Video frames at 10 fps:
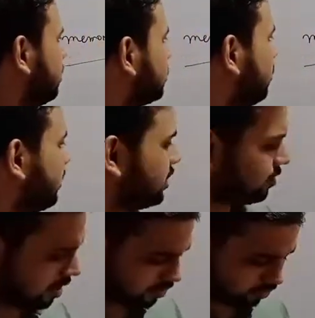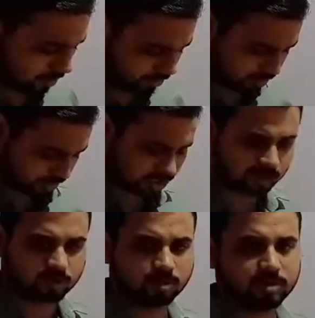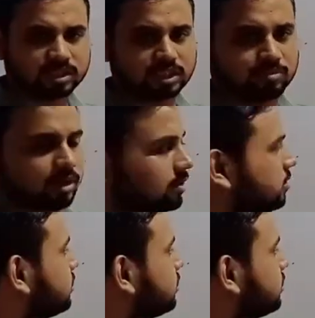So that's why we have to study from the basic part,